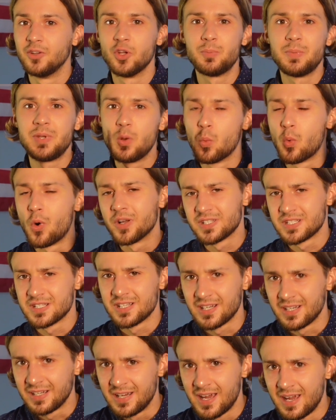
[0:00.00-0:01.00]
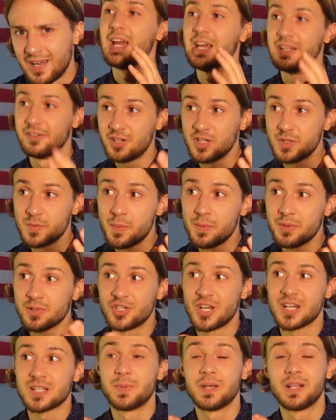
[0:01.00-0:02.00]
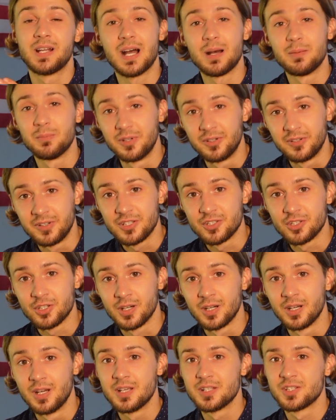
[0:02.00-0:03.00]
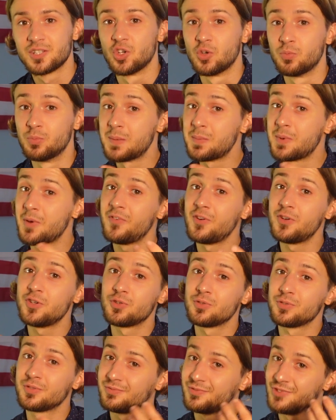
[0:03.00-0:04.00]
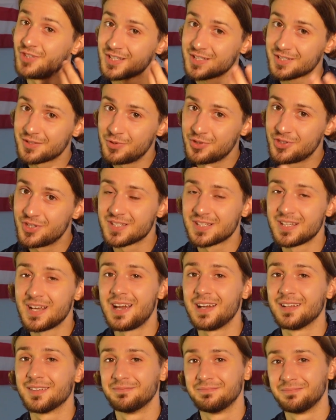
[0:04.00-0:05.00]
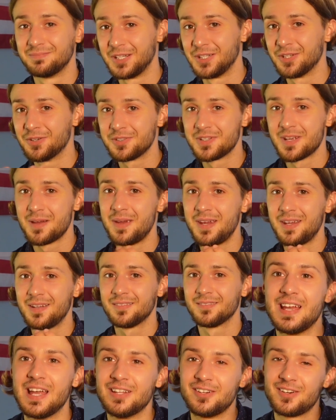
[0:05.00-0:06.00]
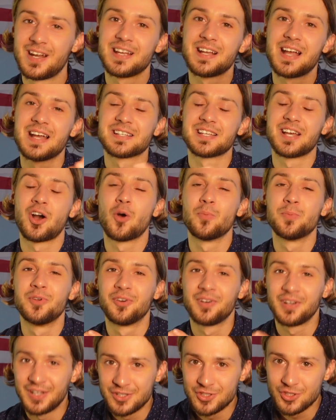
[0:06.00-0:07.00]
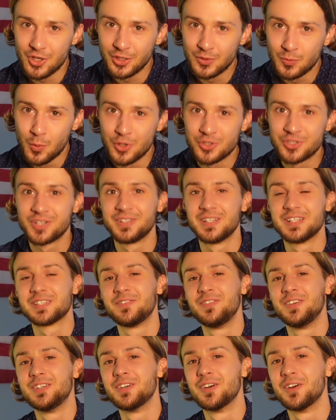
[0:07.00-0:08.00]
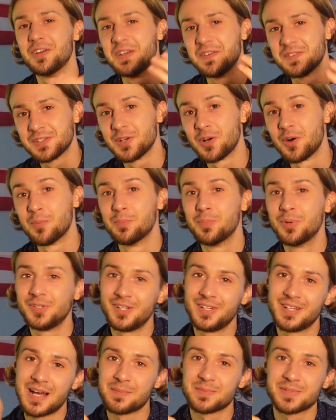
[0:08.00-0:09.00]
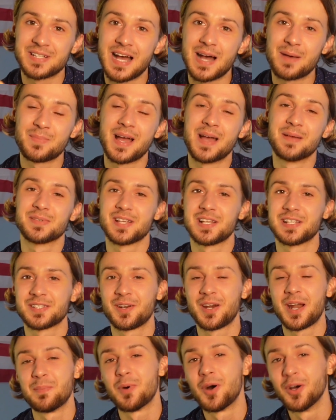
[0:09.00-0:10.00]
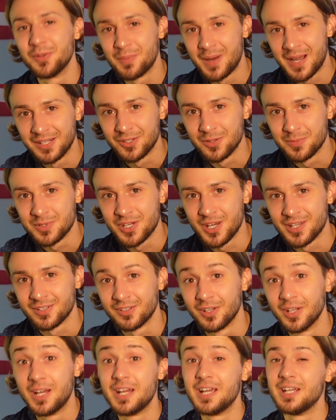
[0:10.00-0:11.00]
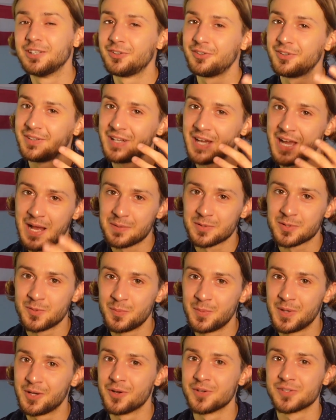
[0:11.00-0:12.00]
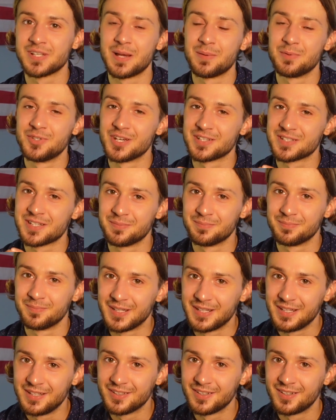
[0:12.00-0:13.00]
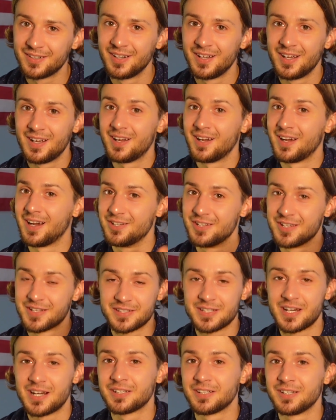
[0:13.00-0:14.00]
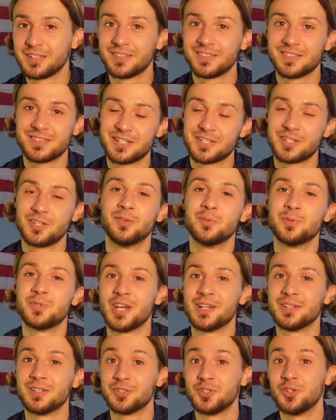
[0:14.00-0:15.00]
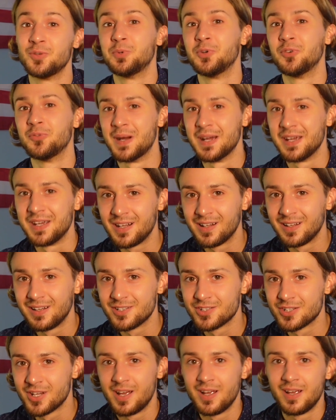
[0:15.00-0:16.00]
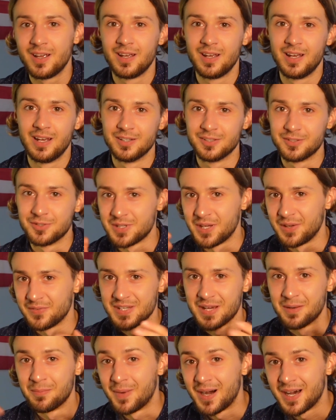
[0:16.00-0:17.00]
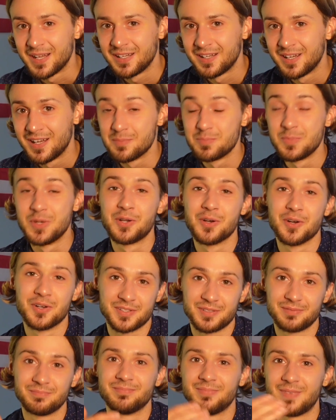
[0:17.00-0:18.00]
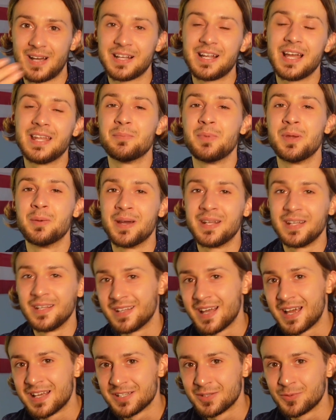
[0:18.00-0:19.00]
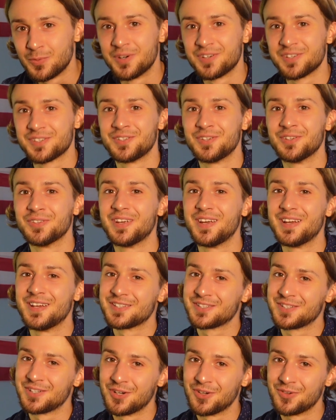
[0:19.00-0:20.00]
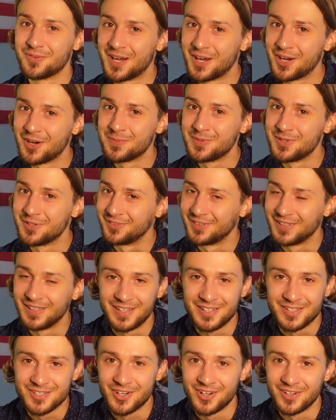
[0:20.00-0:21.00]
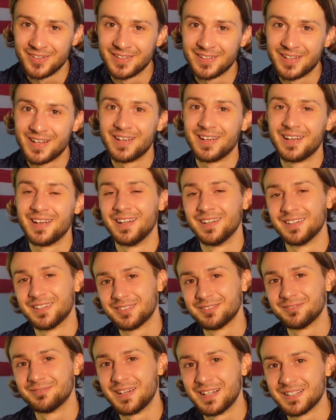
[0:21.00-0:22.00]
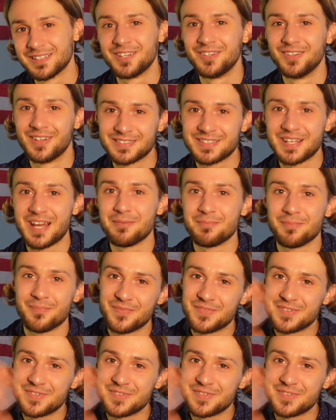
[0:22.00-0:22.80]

Nobody wants it again. And rich people just become richer. So maybe we should just switch the side, you know what I mean? And alright guys, I hope you really enjoyed watching this video. If so, put a thumbs up up and subscribe on my YouTube channel. It really helps me because I'm just a beginner. I just started this YouTube channel to improve my English and to save some money because I'm gonna be monetized very soon. So I hope you really enjoyed it and I'll see you next time.